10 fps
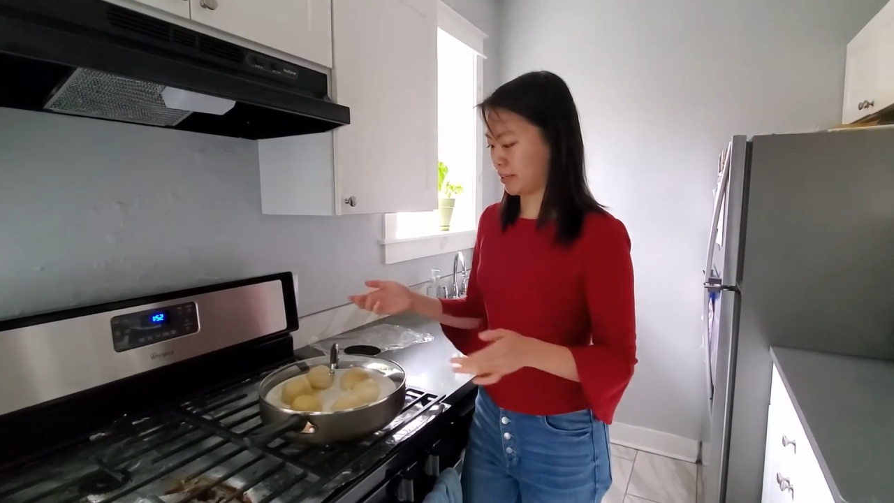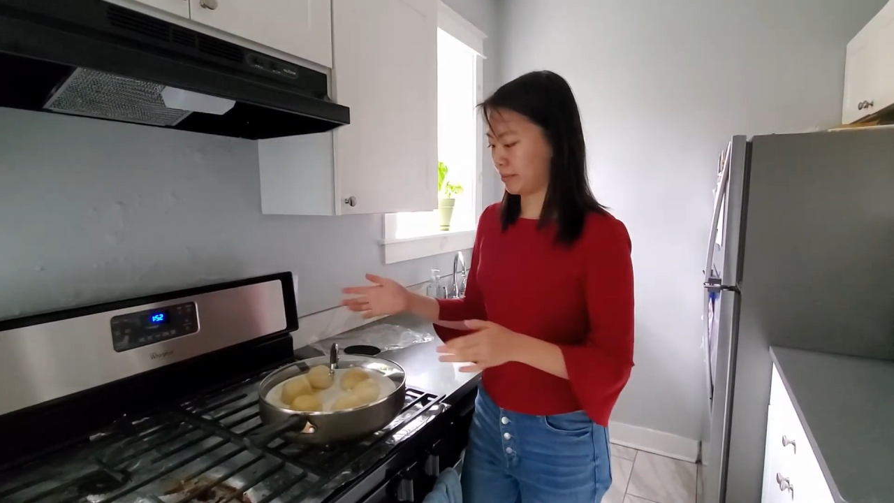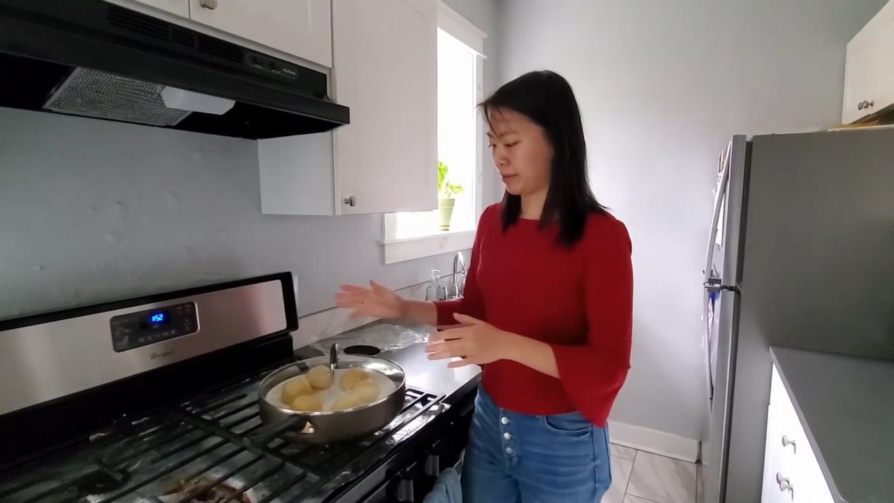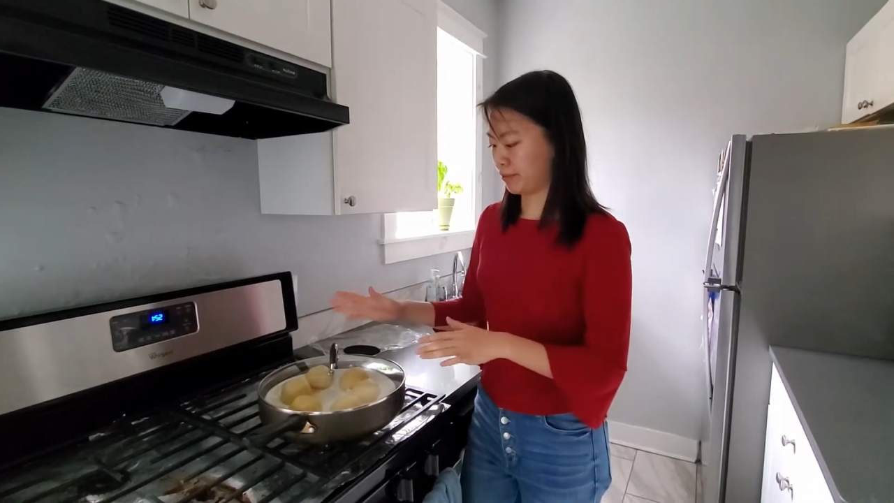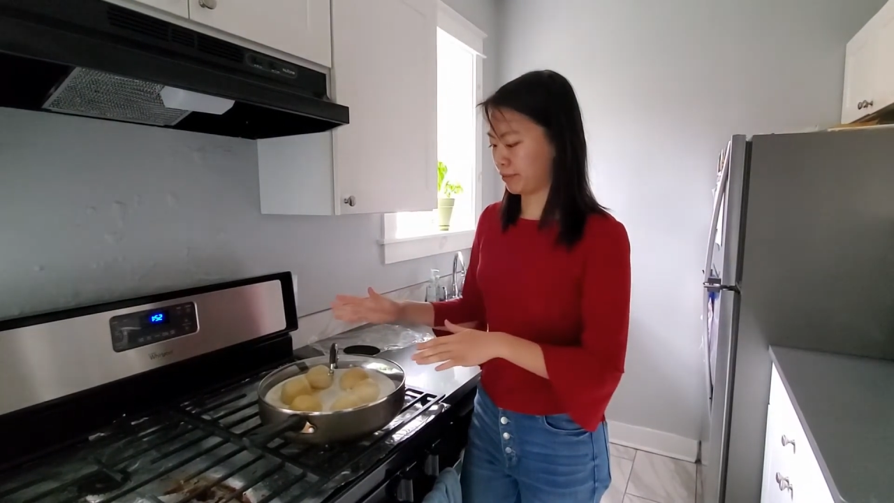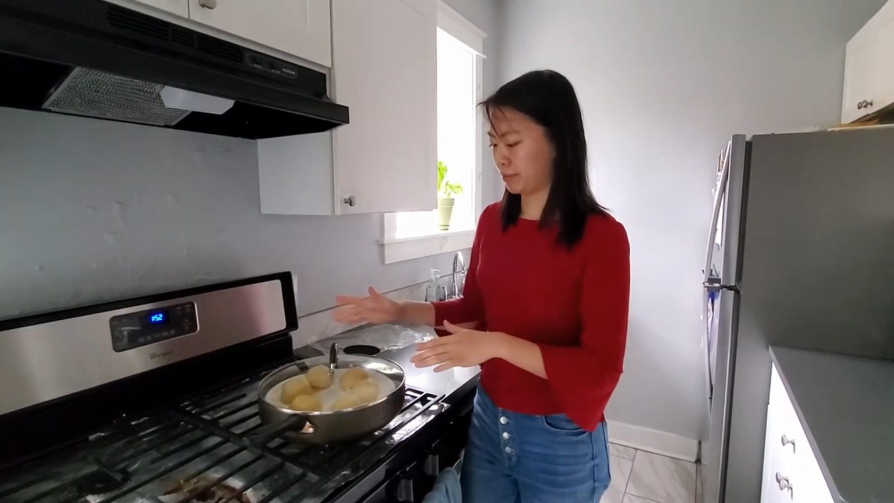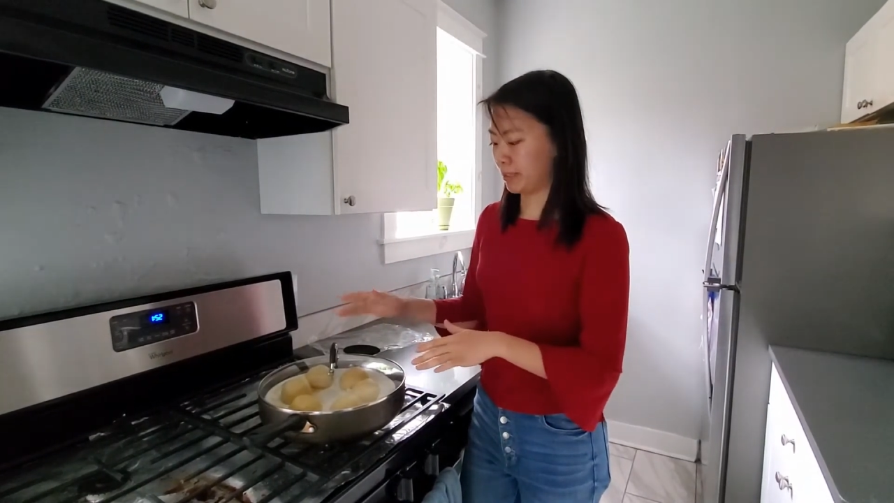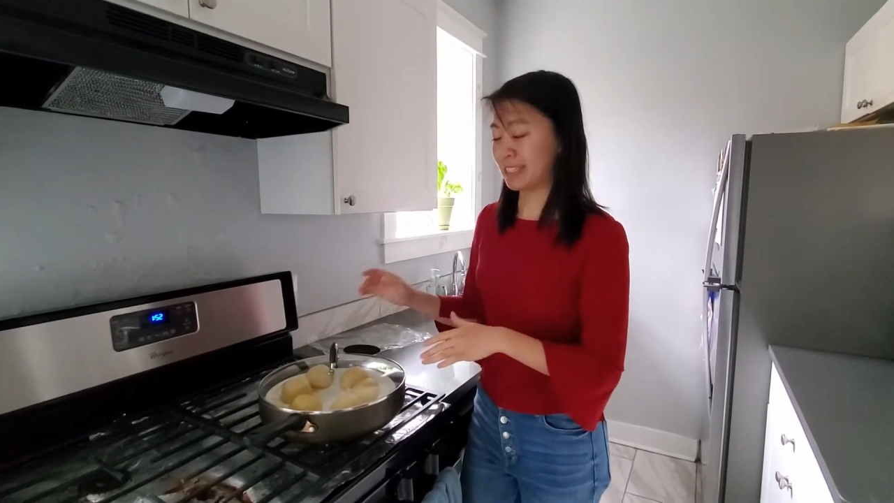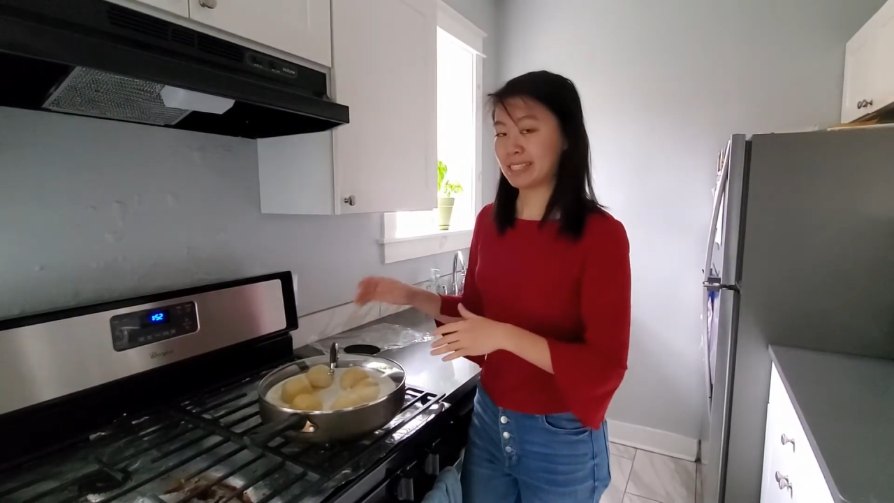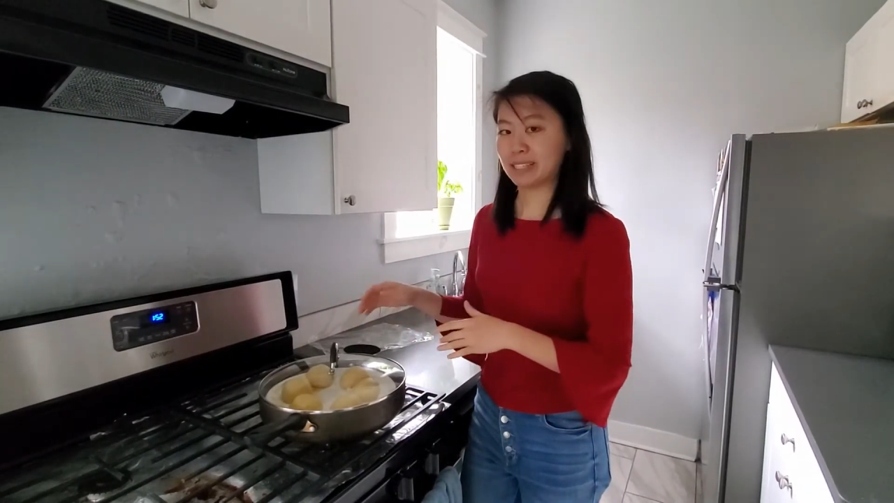if your lid
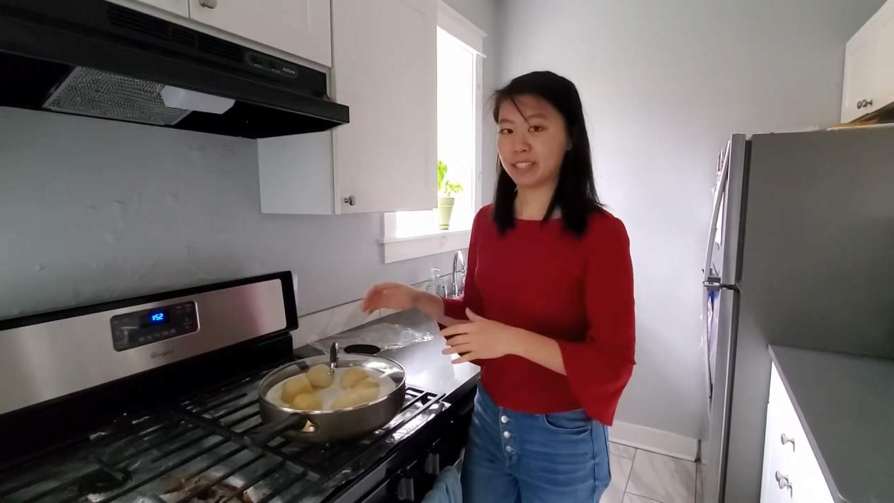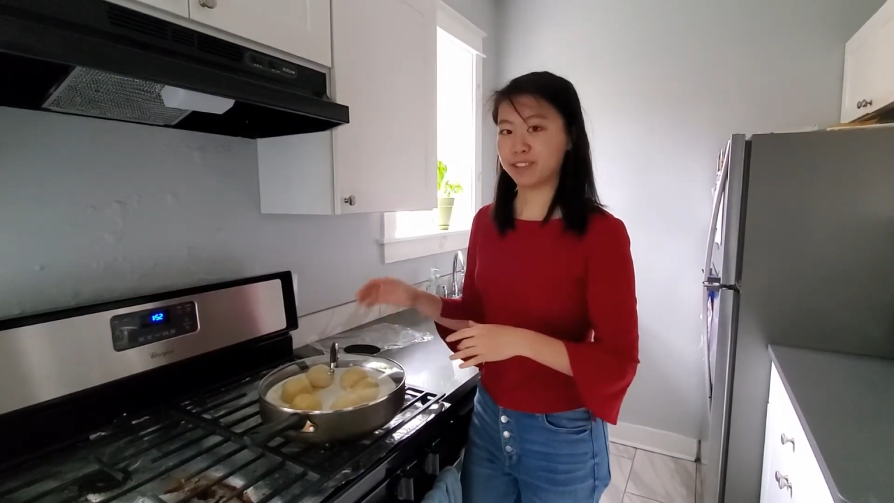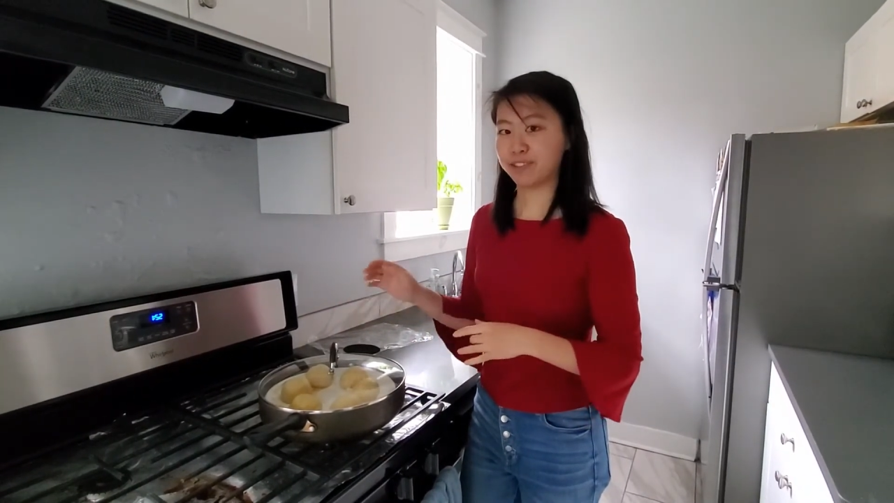is a little